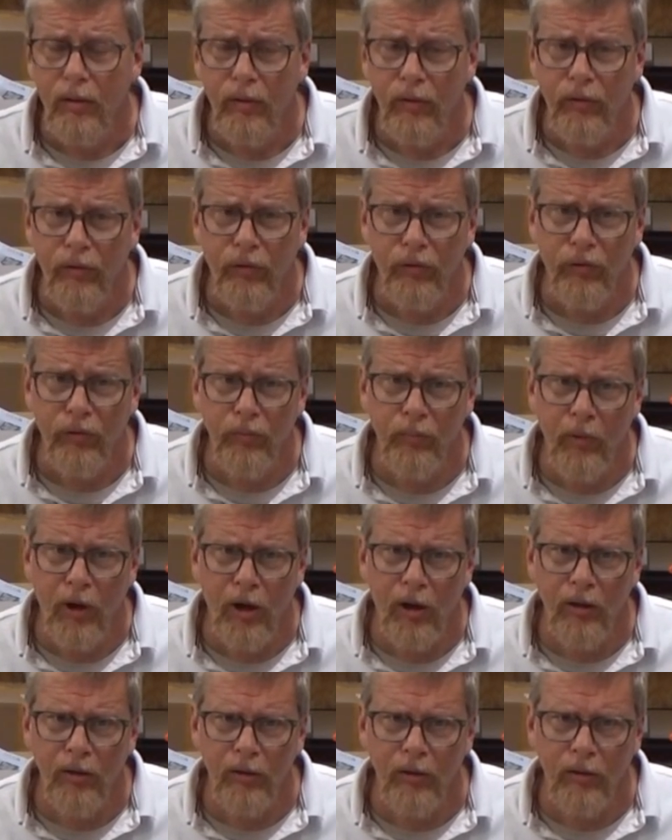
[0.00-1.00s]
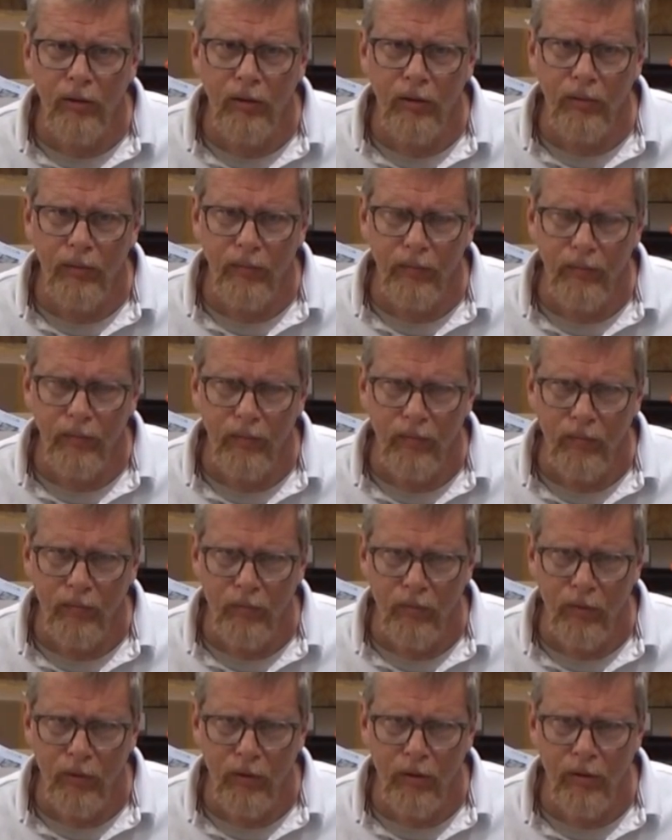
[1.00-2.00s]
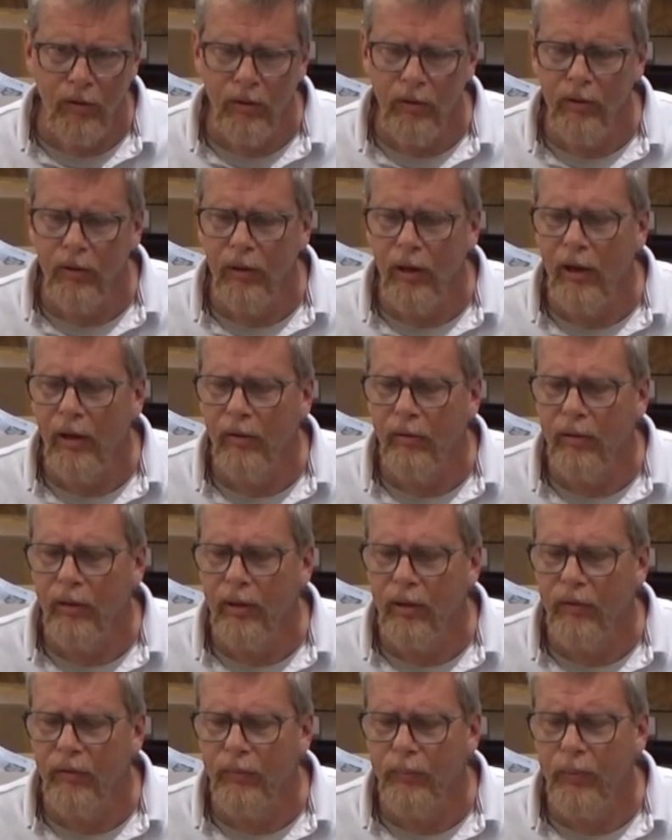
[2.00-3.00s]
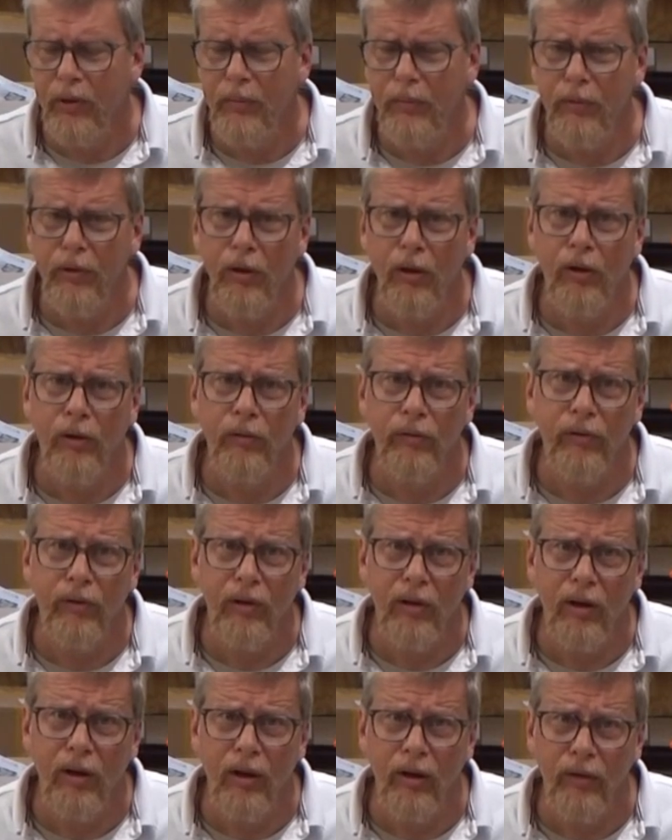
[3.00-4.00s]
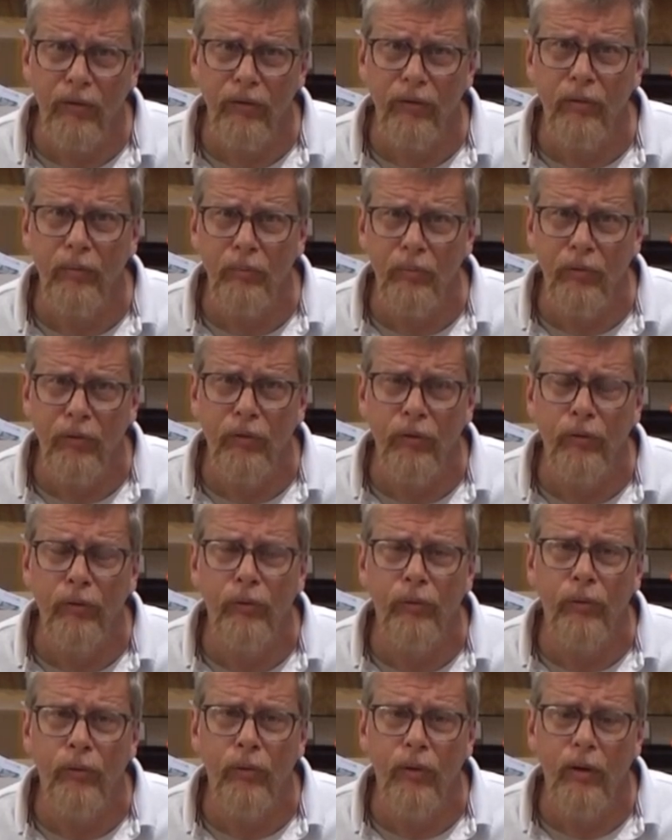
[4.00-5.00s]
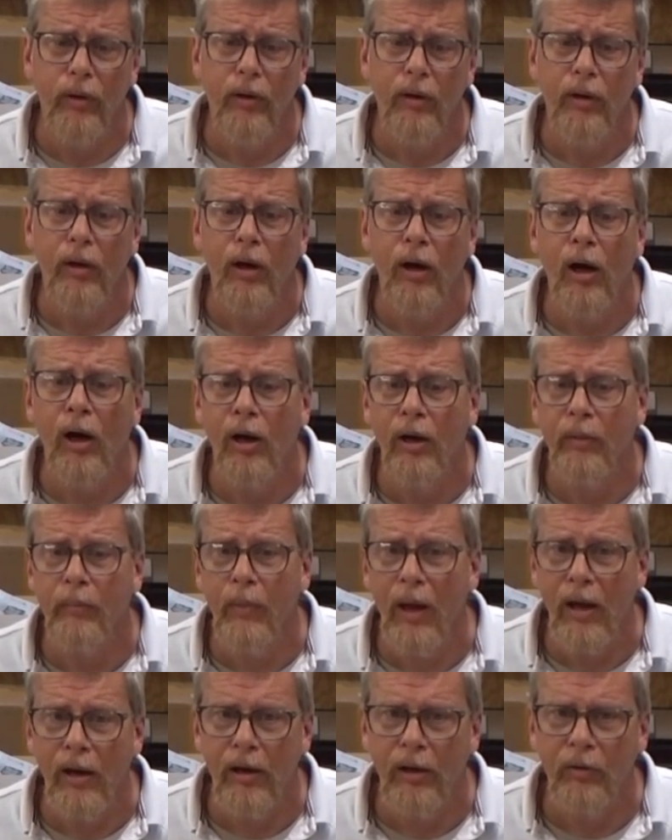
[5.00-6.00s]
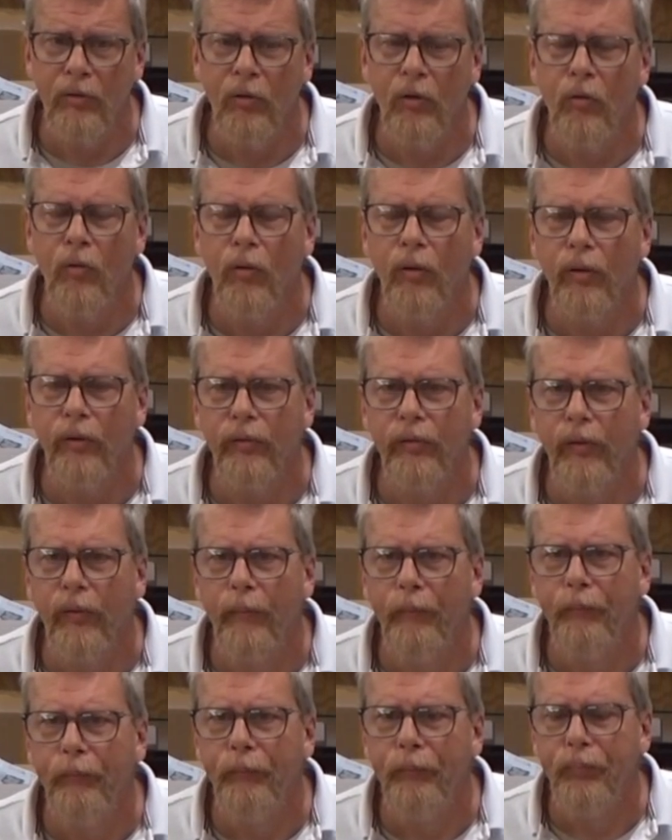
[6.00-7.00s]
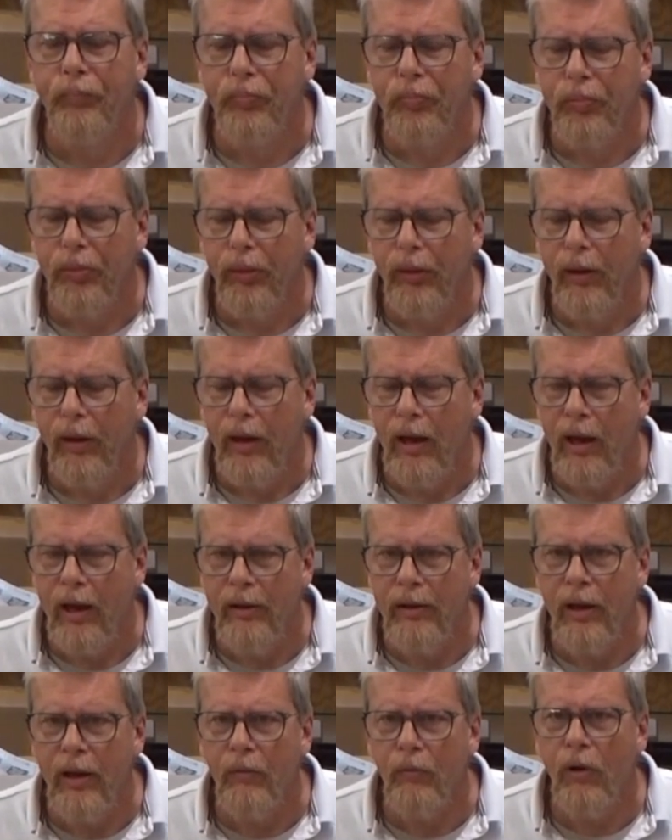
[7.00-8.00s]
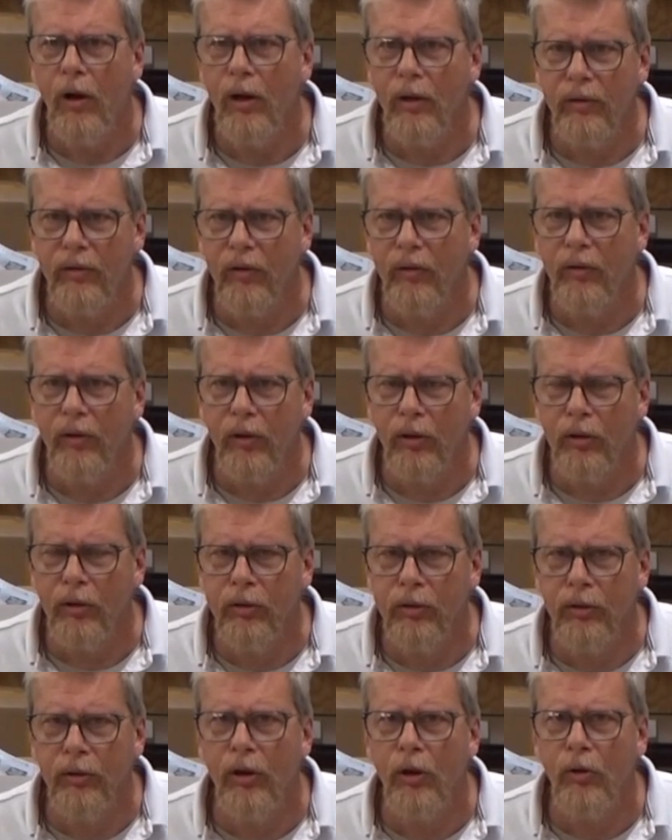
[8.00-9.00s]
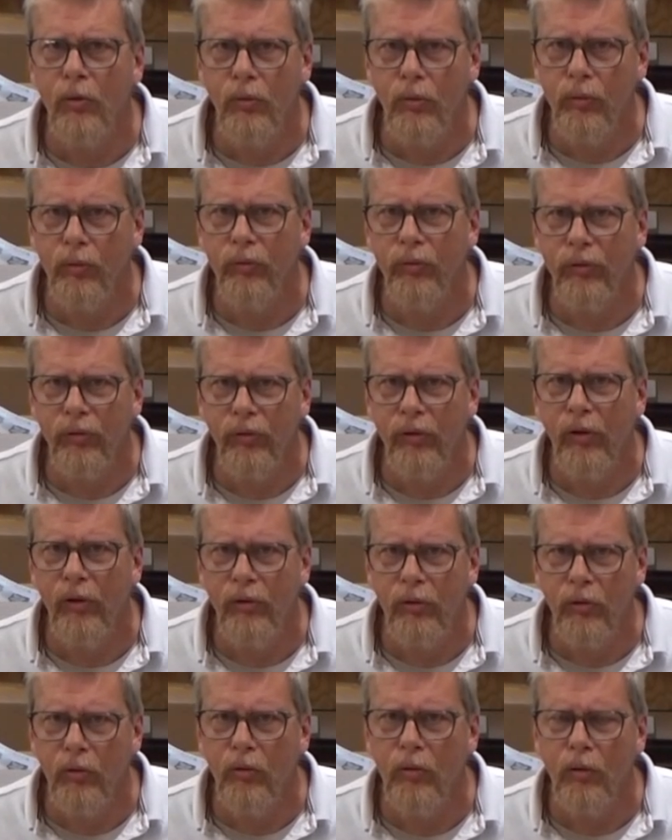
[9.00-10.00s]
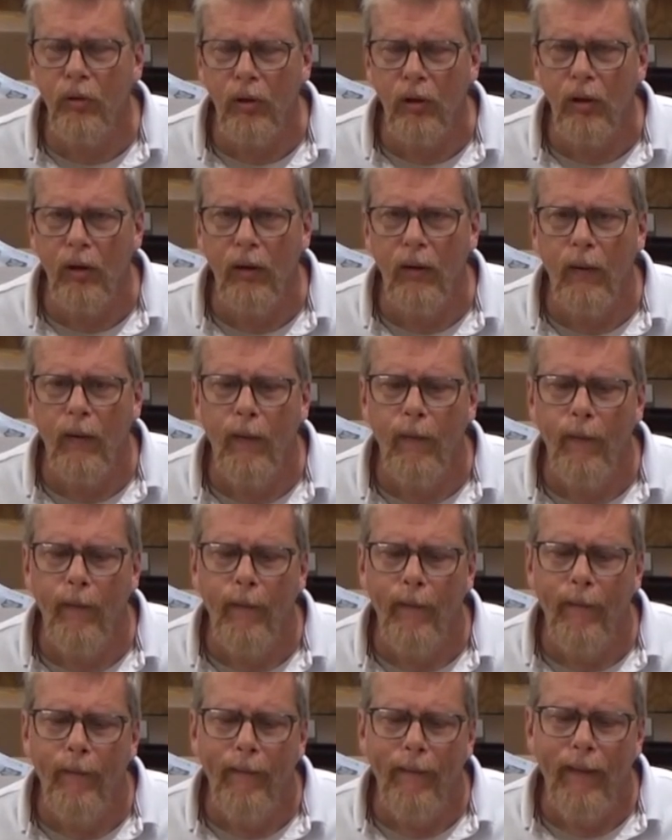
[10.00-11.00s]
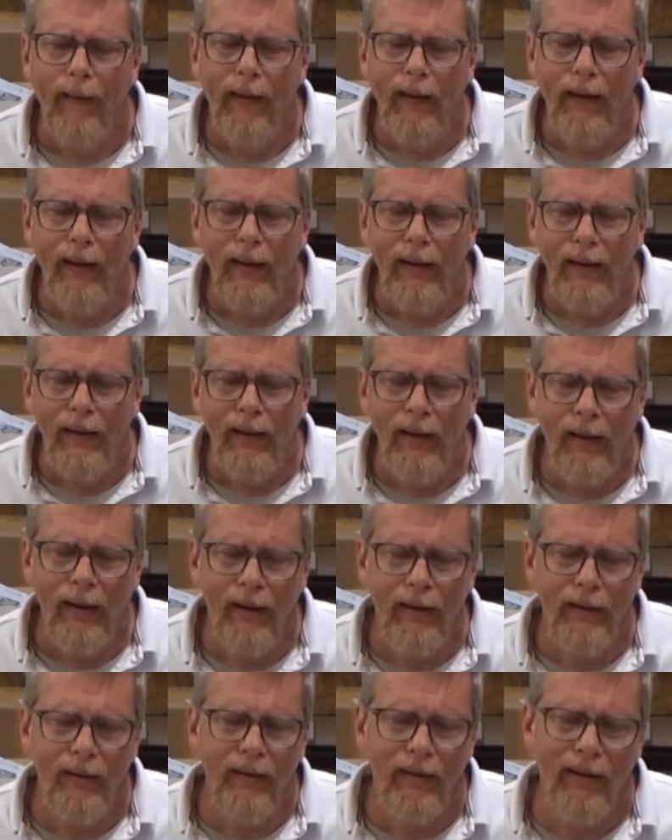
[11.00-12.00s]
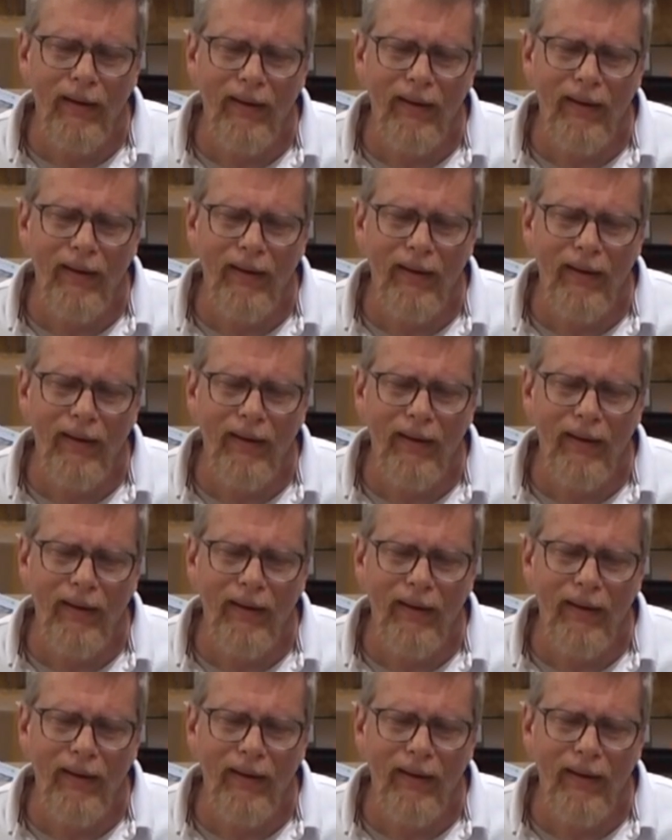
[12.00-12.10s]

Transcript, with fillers: smaller rural areas, people aren't accustomed to automatic doors. And they want to close the door. And